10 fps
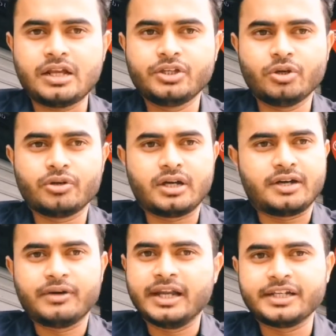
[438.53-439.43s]

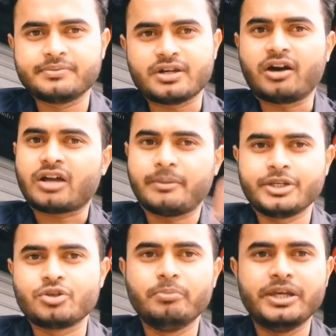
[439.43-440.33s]
relatives are coming
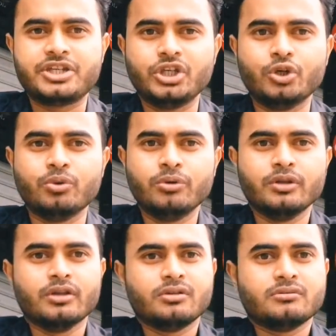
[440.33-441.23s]
to meet you,
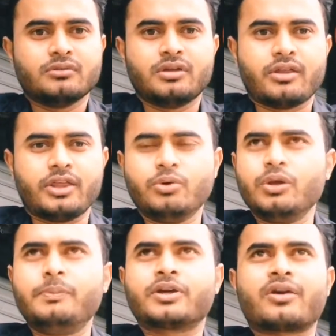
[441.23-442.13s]
you
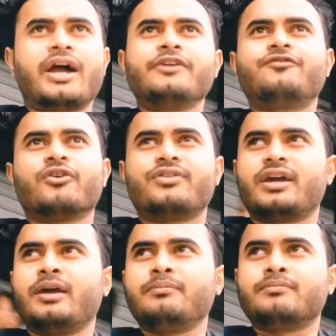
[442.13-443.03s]
will be crying for
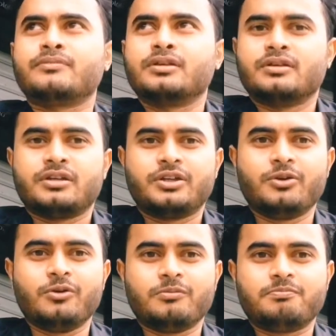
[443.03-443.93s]
them. You
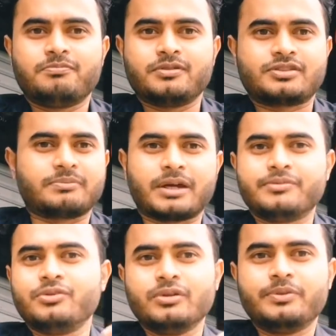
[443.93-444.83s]
know,
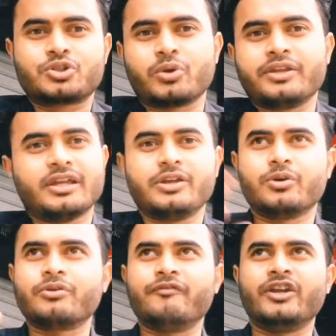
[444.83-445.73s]
sometimes you will be showing that you
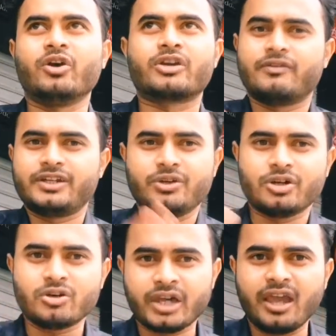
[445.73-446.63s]
are very okay, but you are
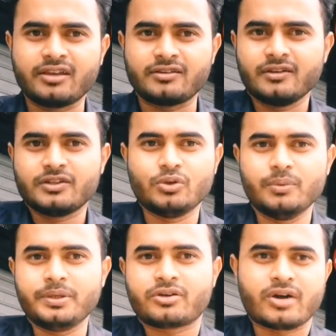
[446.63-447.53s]
not okay. You will
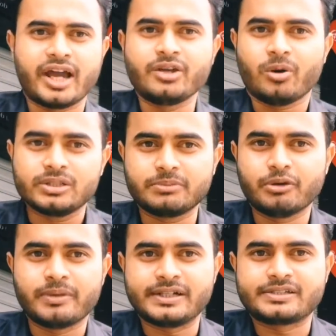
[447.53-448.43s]
be crying all the
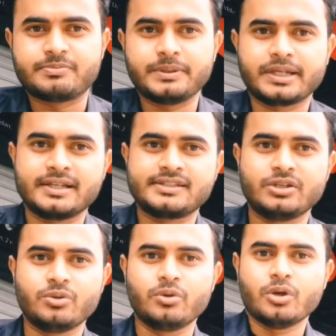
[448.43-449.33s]
moments, because, you
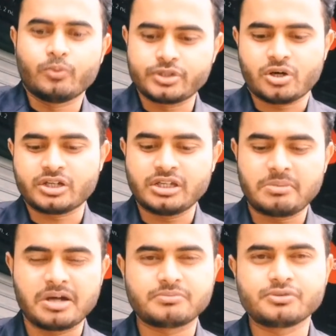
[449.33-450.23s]
know, we're talking
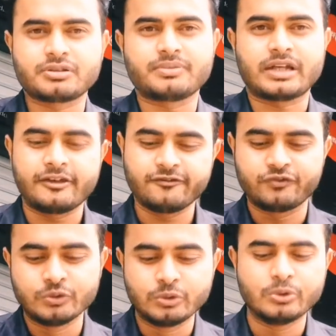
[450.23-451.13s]
about most of the time
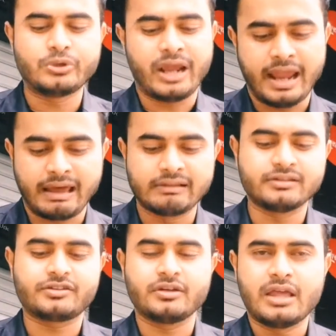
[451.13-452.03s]
food,
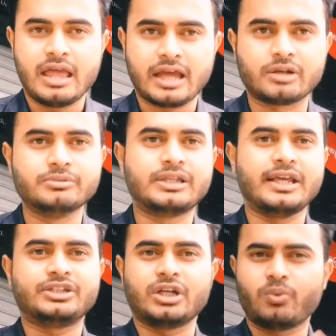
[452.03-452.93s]
health,
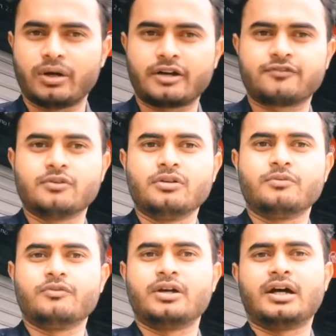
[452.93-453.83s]
accommodation, wonderful
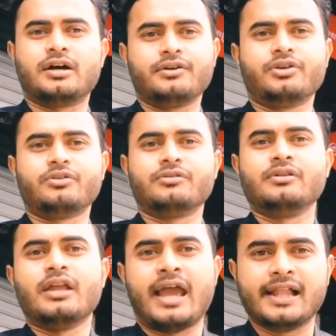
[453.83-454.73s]

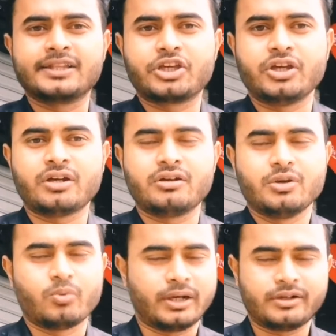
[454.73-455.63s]
healthcare,
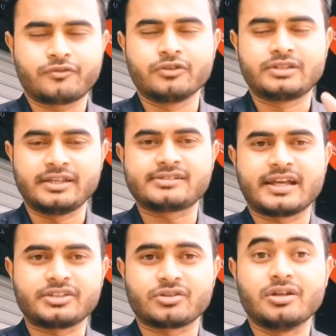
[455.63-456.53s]
wonderful things
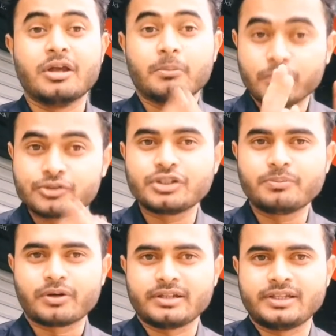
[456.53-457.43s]
like this one. Most
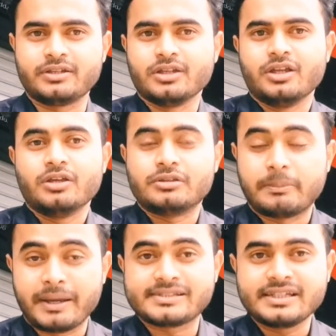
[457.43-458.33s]
importantly, the
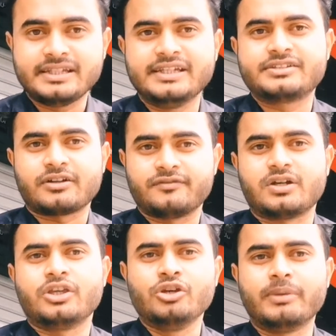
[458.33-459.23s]
basic needs of
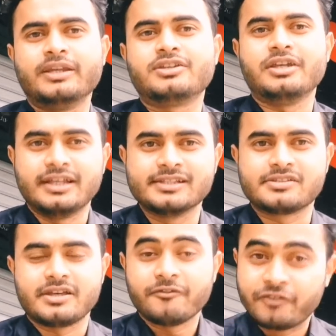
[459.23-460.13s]
the humanity is
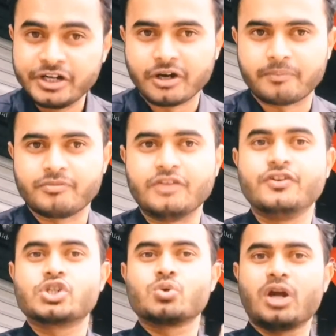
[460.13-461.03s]
freedom. If
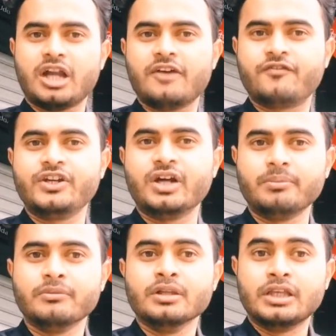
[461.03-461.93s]
you do not have
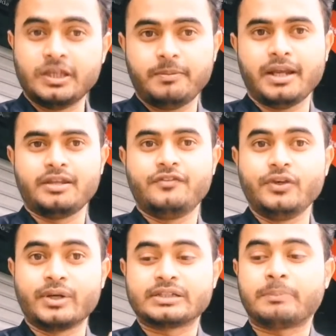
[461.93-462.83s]
freedom, even if
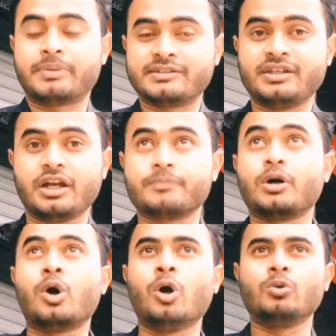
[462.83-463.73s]
you are the president of
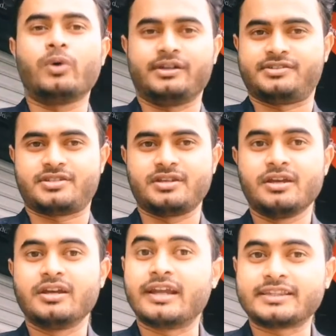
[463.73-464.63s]
the whole world,
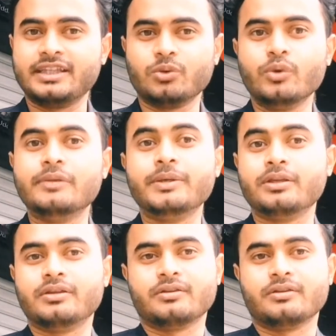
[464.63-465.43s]
nothing will be,